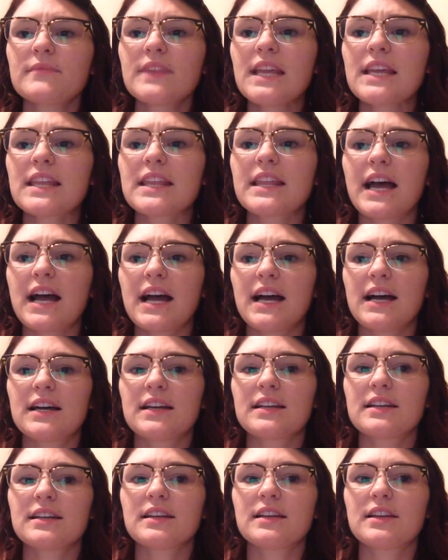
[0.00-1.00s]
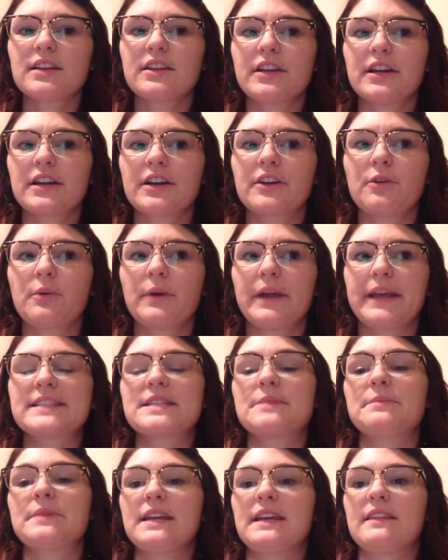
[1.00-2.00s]
that they're going
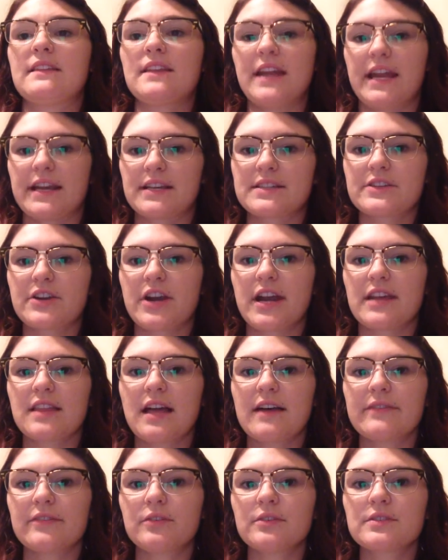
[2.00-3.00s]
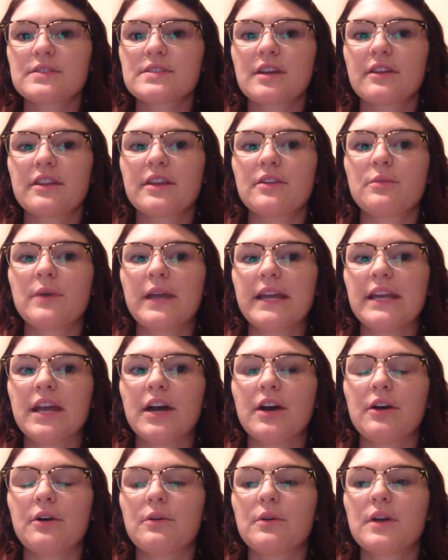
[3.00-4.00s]
to be in the next grade level, so that we
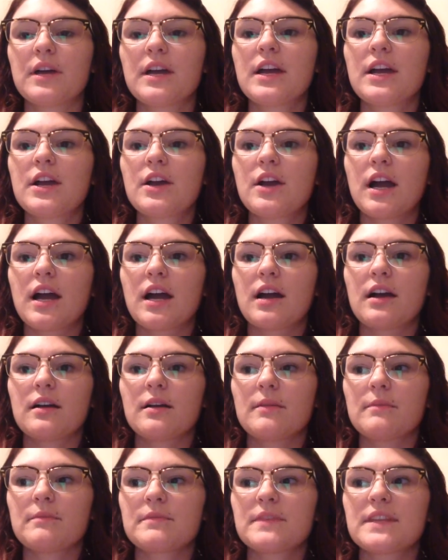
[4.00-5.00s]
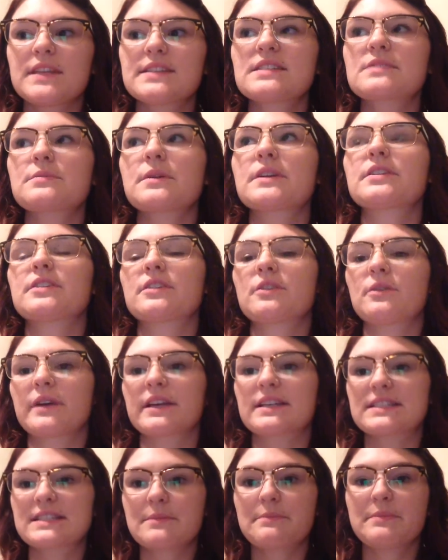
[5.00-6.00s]
know this is what they're
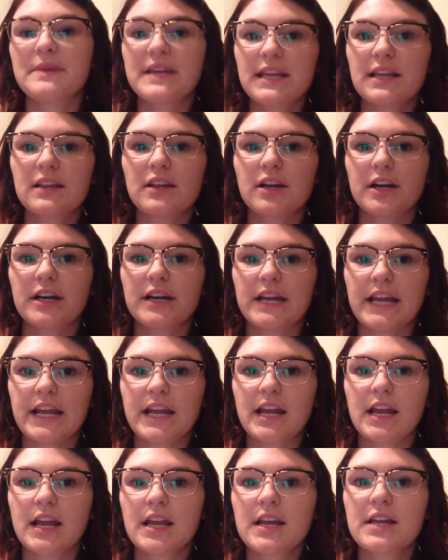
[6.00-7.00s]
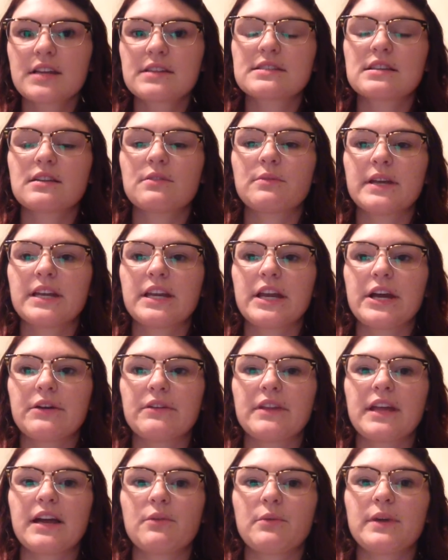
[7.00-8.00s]
going to be learning, so we know
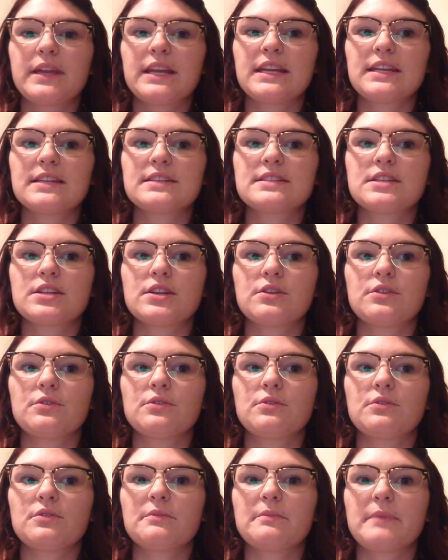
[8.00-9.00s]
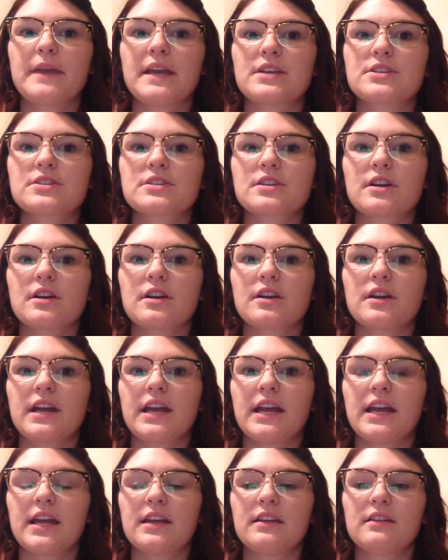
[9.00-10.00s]
that we need to make sure
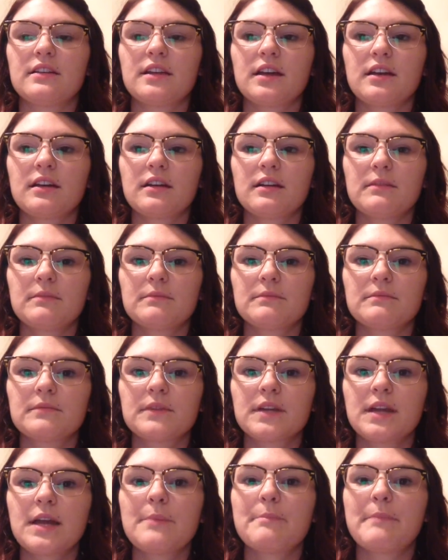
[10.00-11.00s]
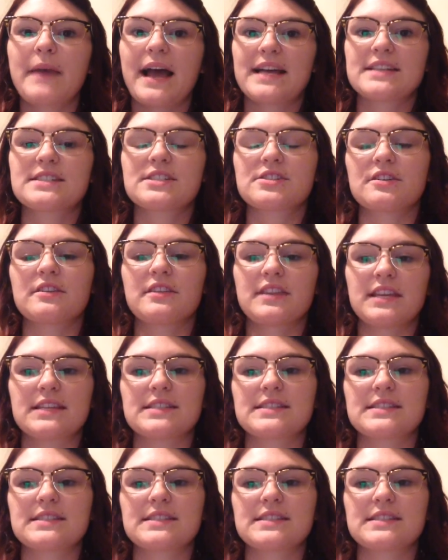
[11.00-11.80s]
and master these